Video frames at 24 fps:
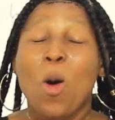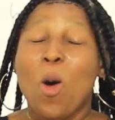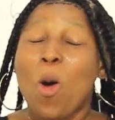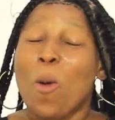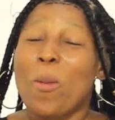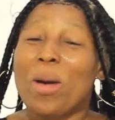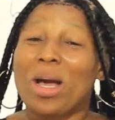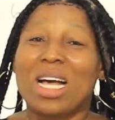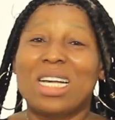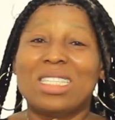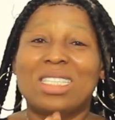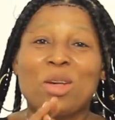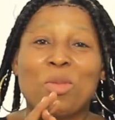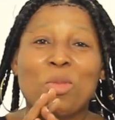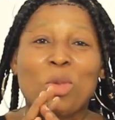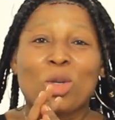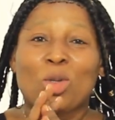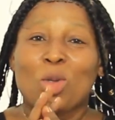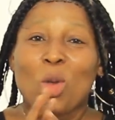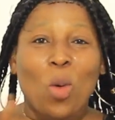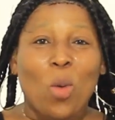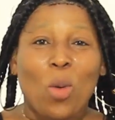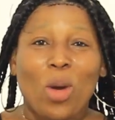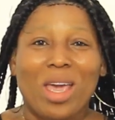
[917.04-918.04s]
obeka se
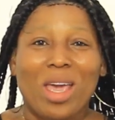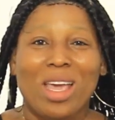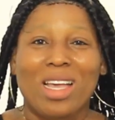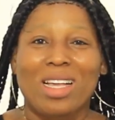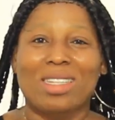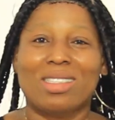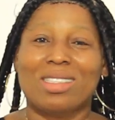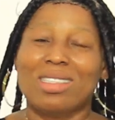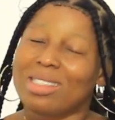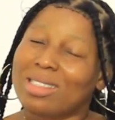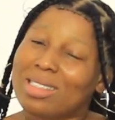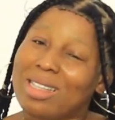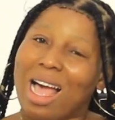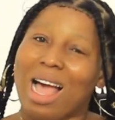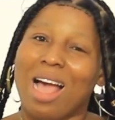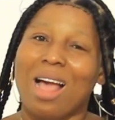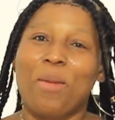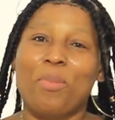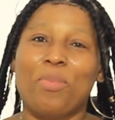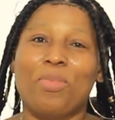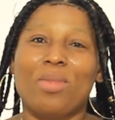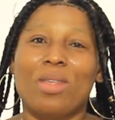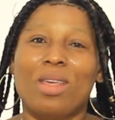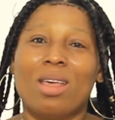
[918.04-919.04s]
motorway sister
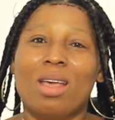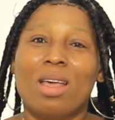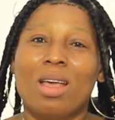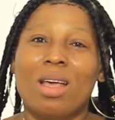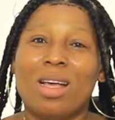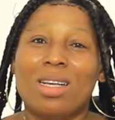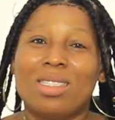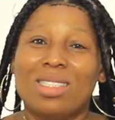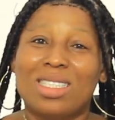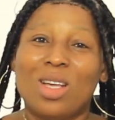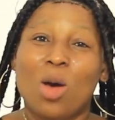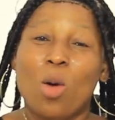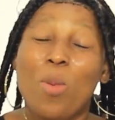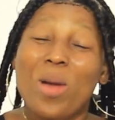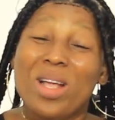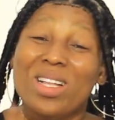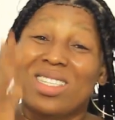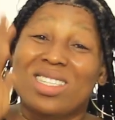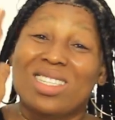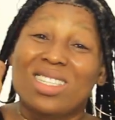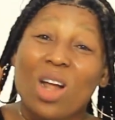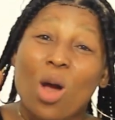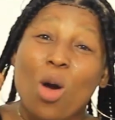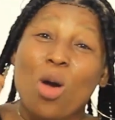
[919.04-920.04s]
se obe
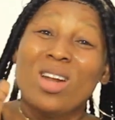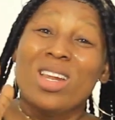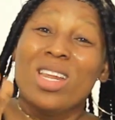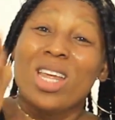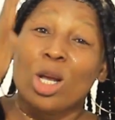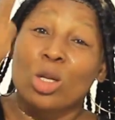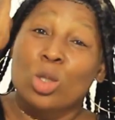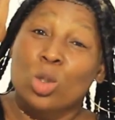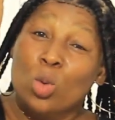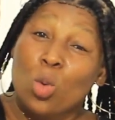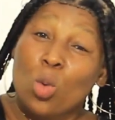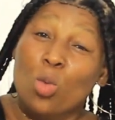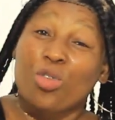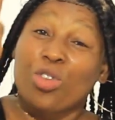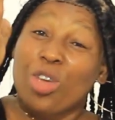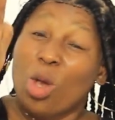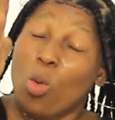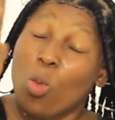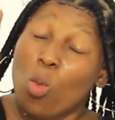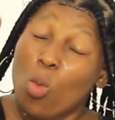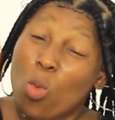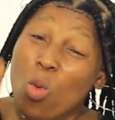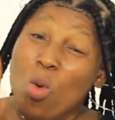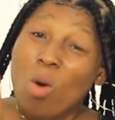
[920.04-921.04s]
gina ho na ye to hwa
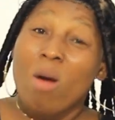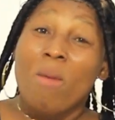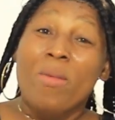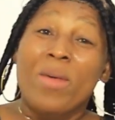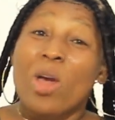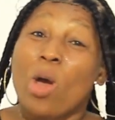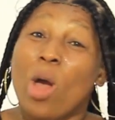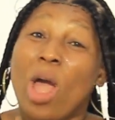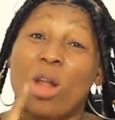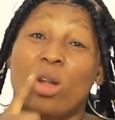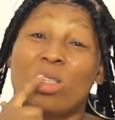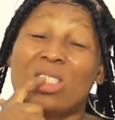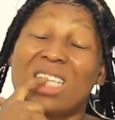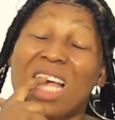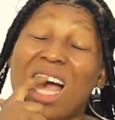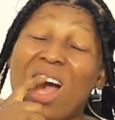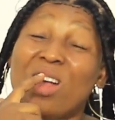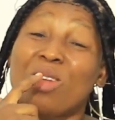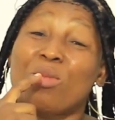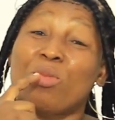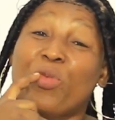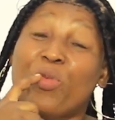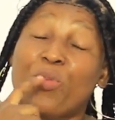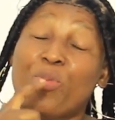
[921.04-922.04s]
wo and
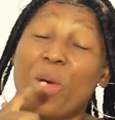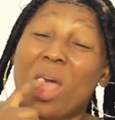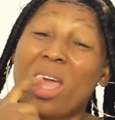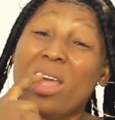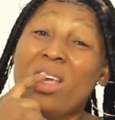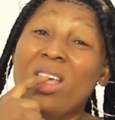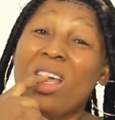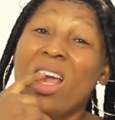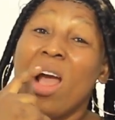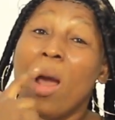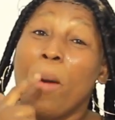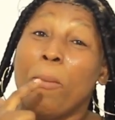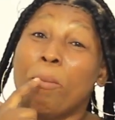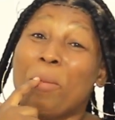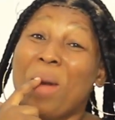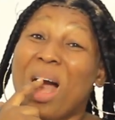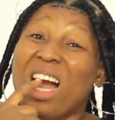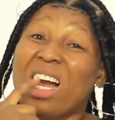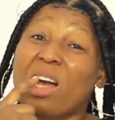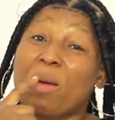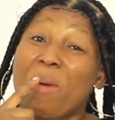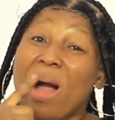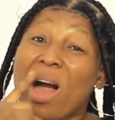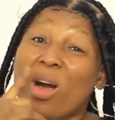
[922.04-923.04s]
sa ayi
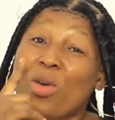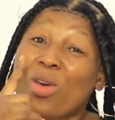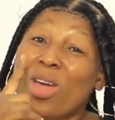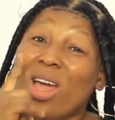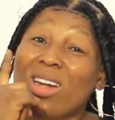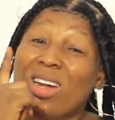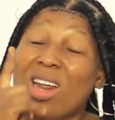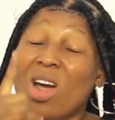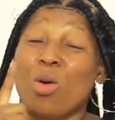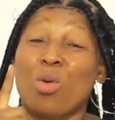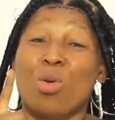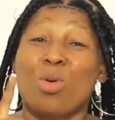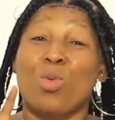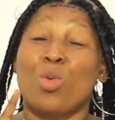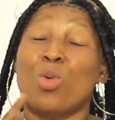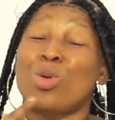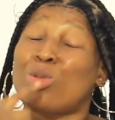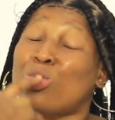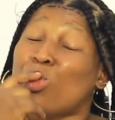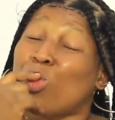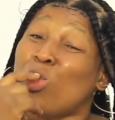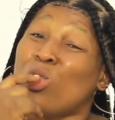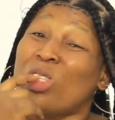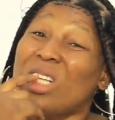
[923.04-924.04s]
mark ba kwe down wo
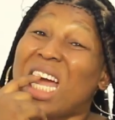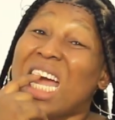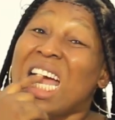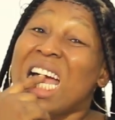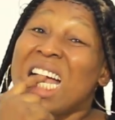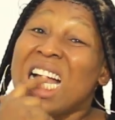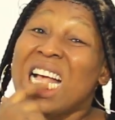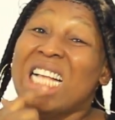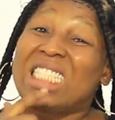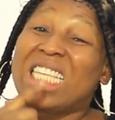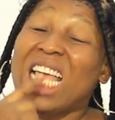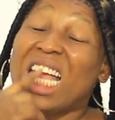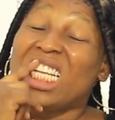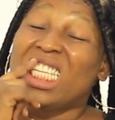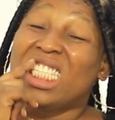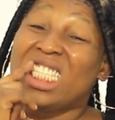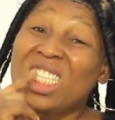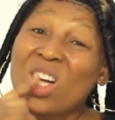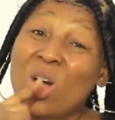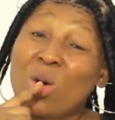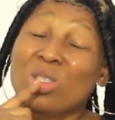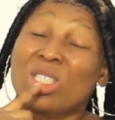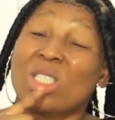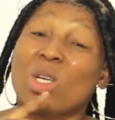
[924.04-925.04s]
se
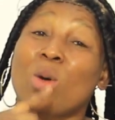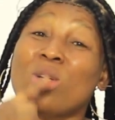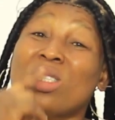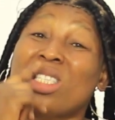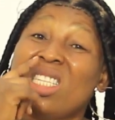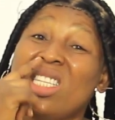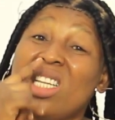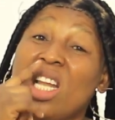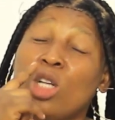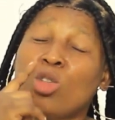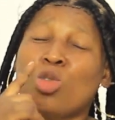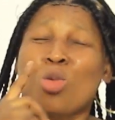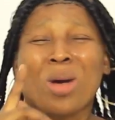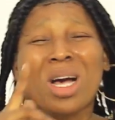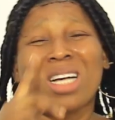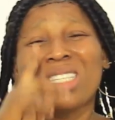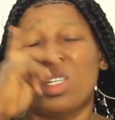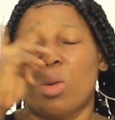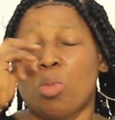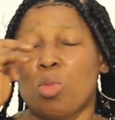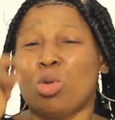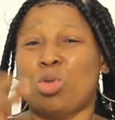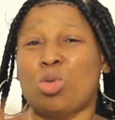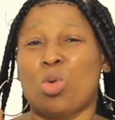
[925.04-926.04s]
gina wo se wo se etu
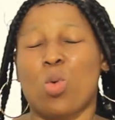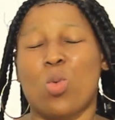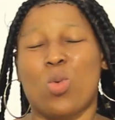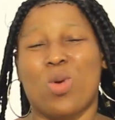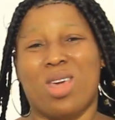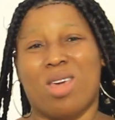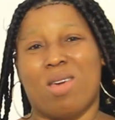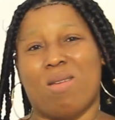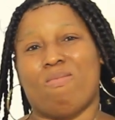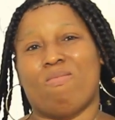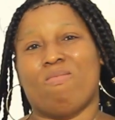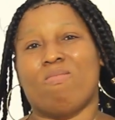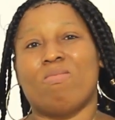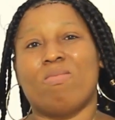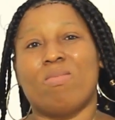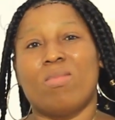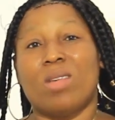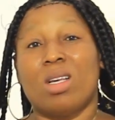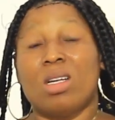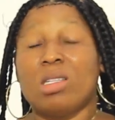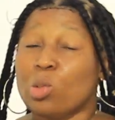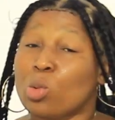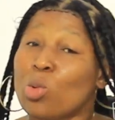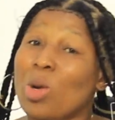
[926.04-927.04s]
kase motorway.
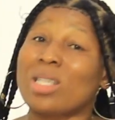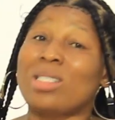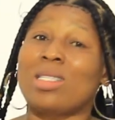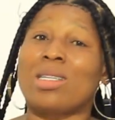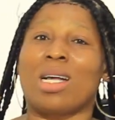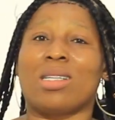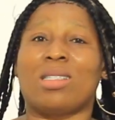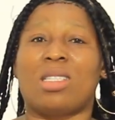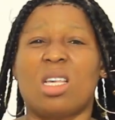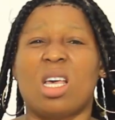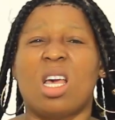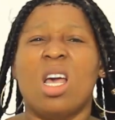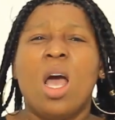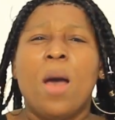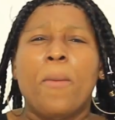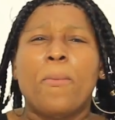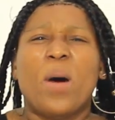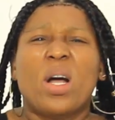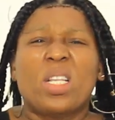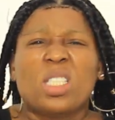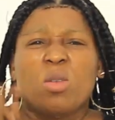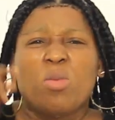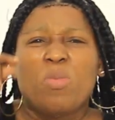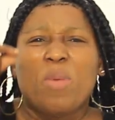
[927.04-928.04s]
So what you say?
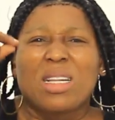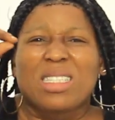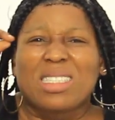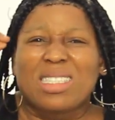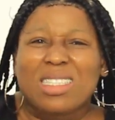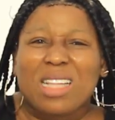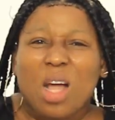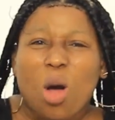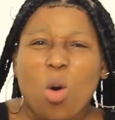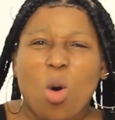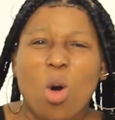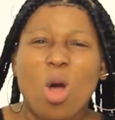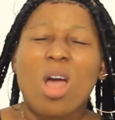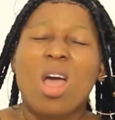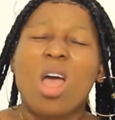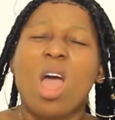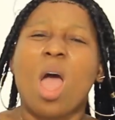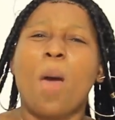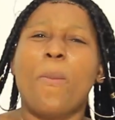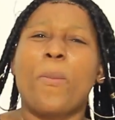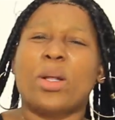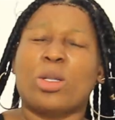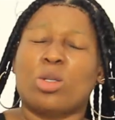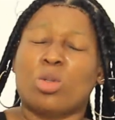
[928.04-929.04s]
But if it's now, if
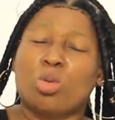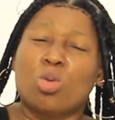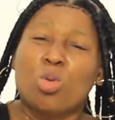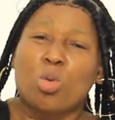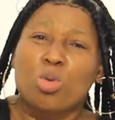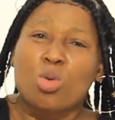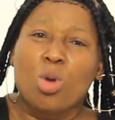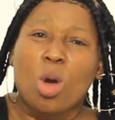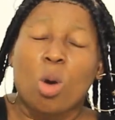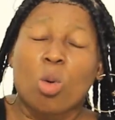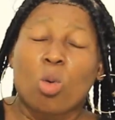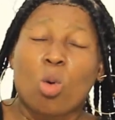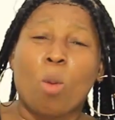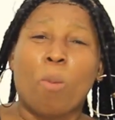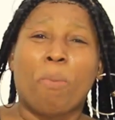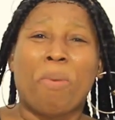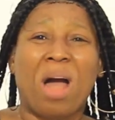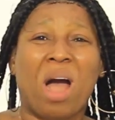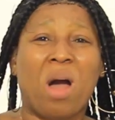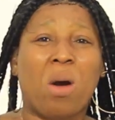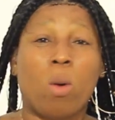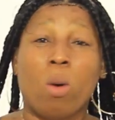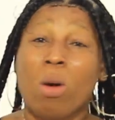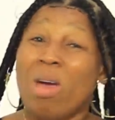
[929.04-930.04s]
it's too young, too
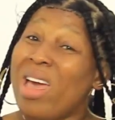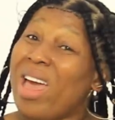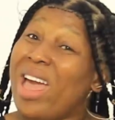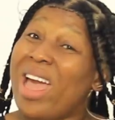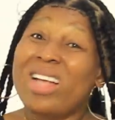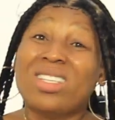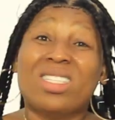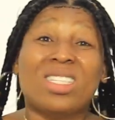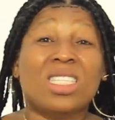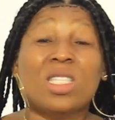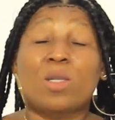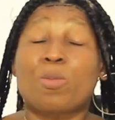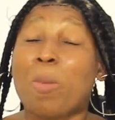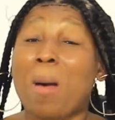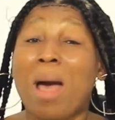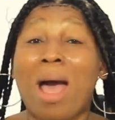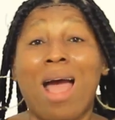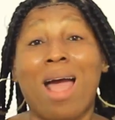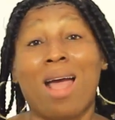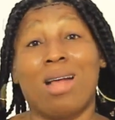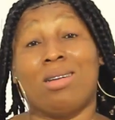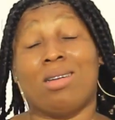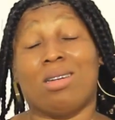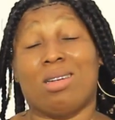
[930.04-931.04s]
brown, it is
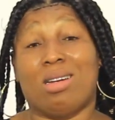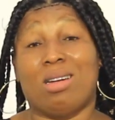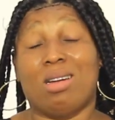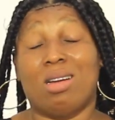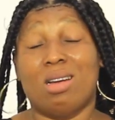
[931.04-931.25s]
bad.